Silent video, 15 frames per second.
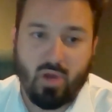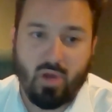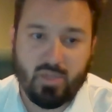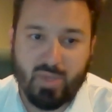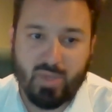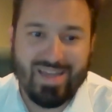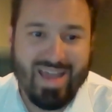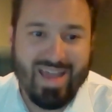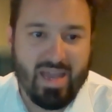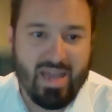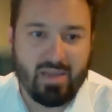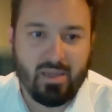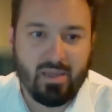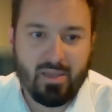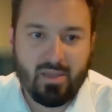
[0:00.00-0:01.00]
Whereas my
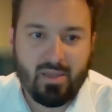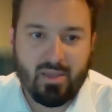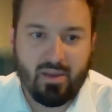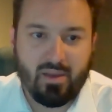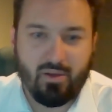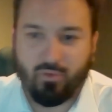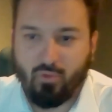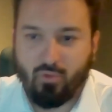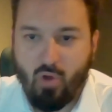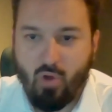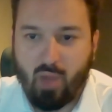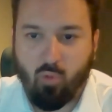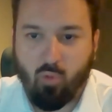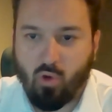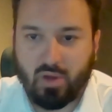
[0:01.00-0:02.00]
dad, grew
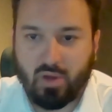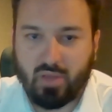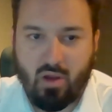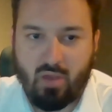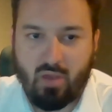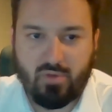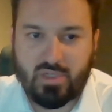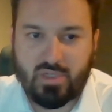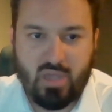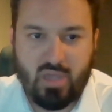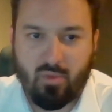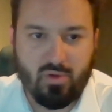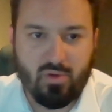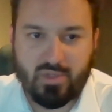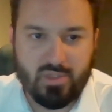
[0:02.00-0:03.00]
up working there every
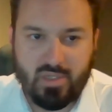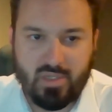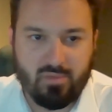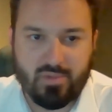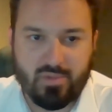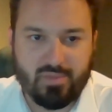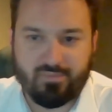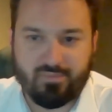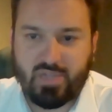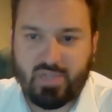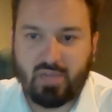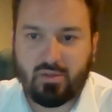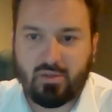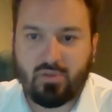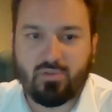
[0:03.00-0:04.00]
summer since he was
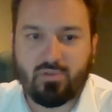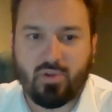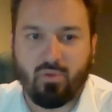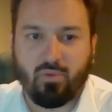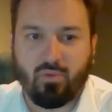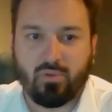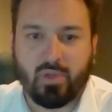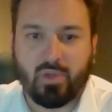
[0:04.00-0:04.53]
10 years old.